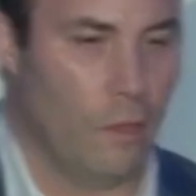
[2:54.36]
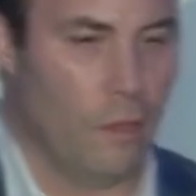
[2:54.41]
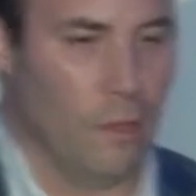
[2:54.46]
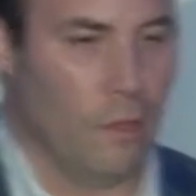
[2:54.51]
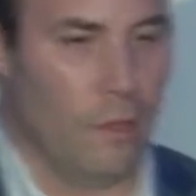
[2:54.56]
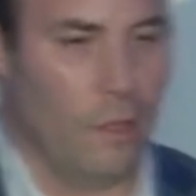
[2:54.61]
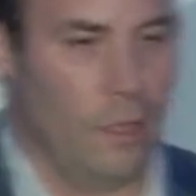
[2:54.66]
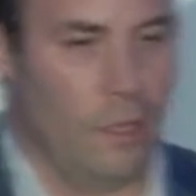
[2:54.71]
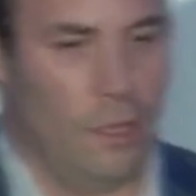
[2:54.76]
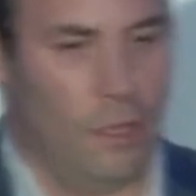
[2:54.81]

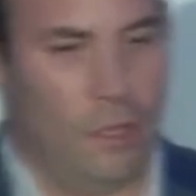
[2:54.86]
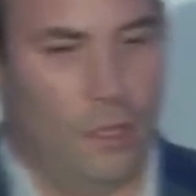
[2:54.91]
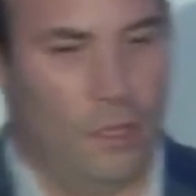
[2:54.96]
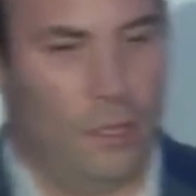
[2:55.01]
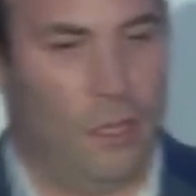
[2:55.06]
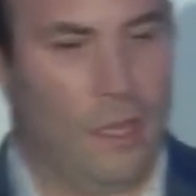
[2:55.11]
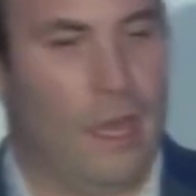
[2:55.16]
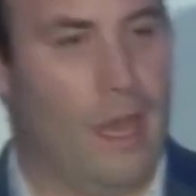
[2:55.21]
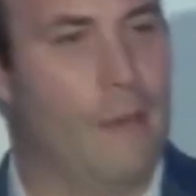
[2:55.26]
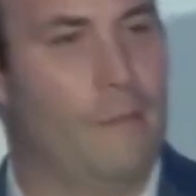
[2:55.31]

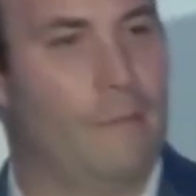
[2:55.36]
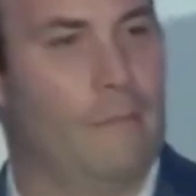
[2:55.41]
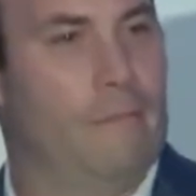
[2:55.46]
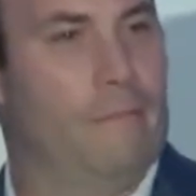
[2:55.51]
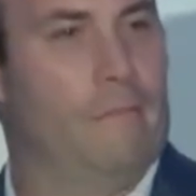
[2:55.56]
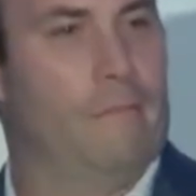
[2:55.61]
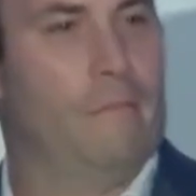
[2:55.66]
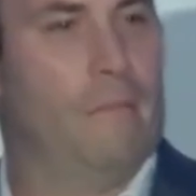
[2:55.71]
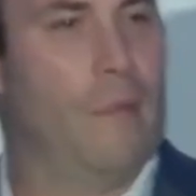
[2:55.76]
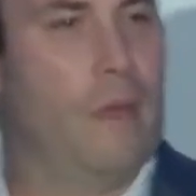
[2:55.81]
you
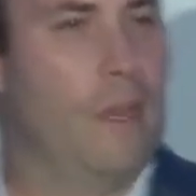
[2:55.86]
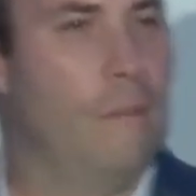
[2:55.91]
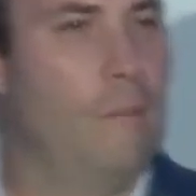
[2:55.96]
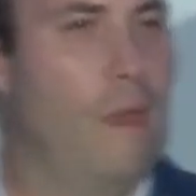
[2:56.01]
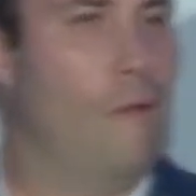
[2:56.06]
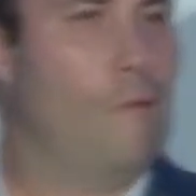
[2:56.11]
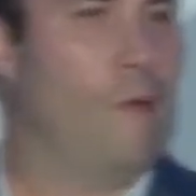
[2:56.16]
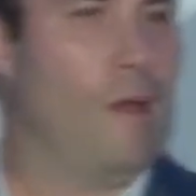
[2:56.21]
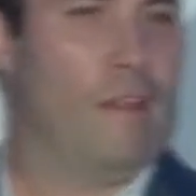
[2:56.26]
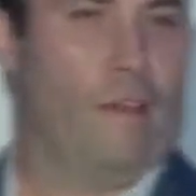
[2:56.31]
got Money
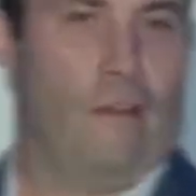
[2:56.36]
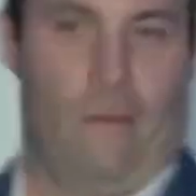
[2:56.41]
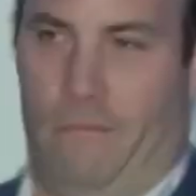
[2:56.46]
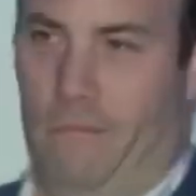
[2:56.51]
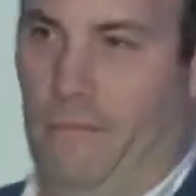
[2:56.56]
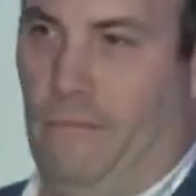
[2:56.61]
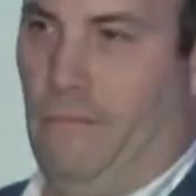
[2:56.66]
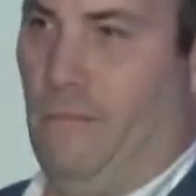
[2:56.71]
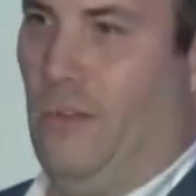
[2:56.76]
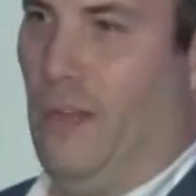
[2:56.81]
Mayweather,
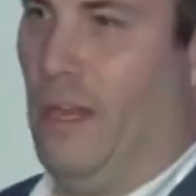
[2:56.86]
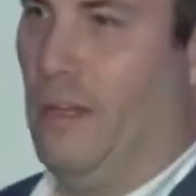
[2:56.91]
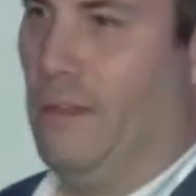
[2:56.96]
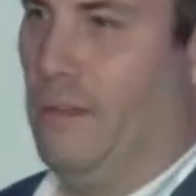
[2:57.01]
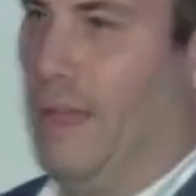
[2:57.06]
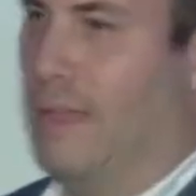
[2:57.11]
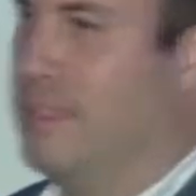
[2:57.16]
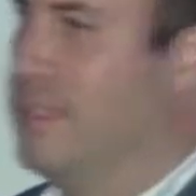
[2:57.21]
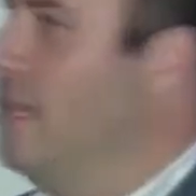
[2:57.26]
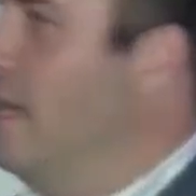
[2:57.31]
right?
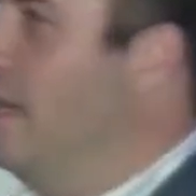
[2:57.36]
That's it.